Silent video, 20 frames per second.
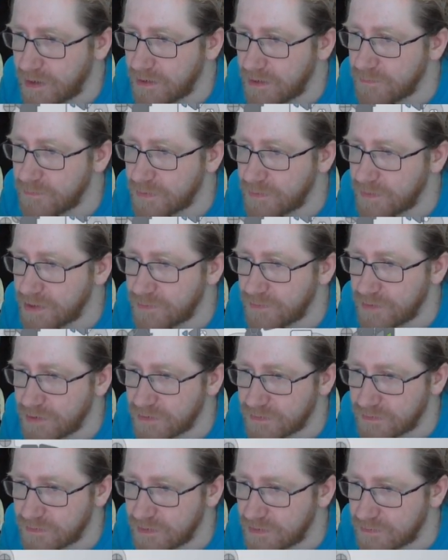We
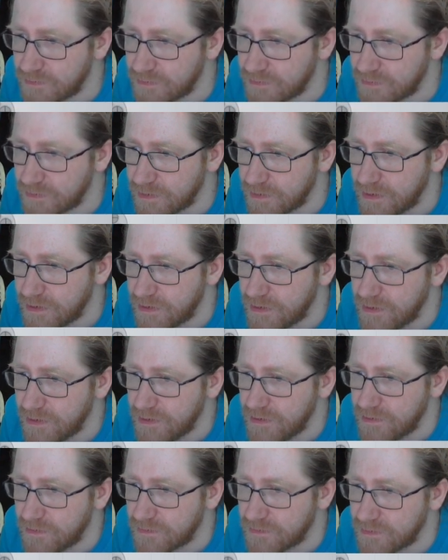just need to
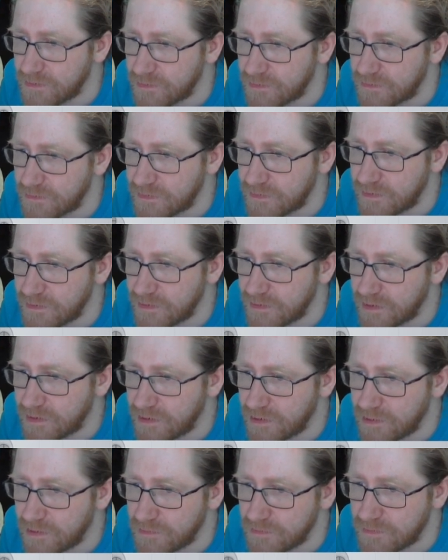see
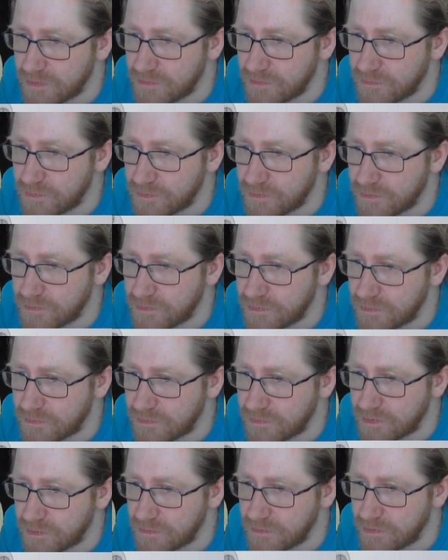how this one
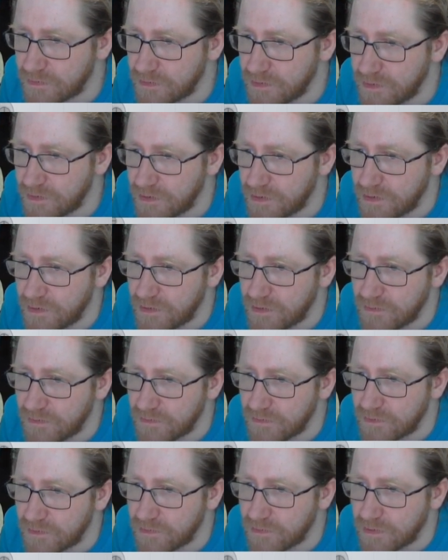turns out.
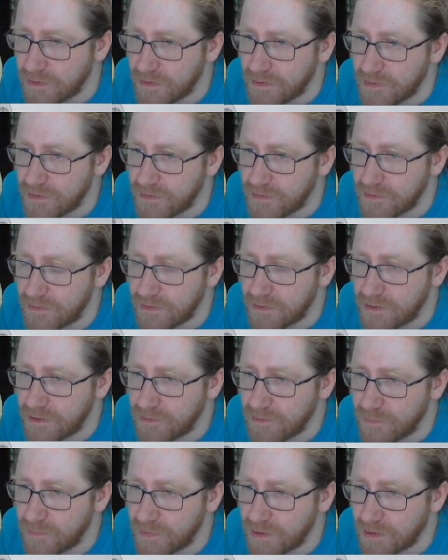So there
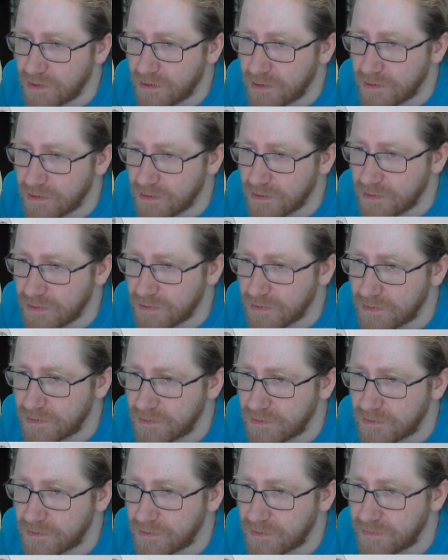we are,
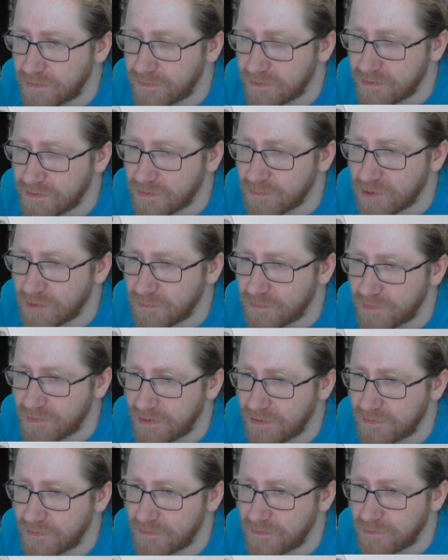cutting them up
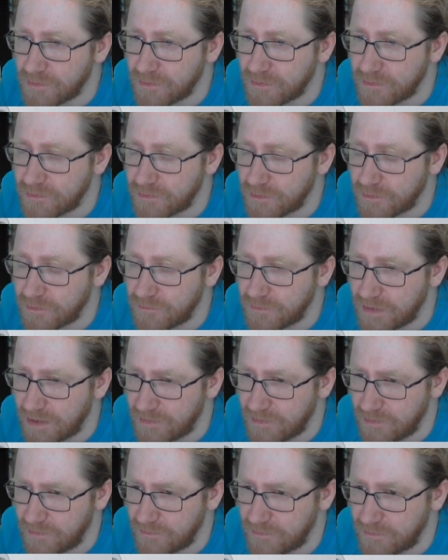into stuff
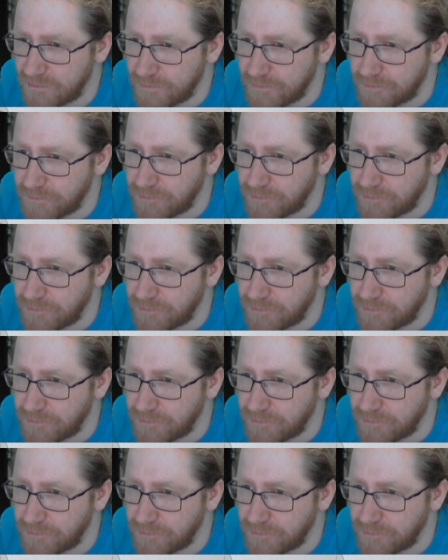like this.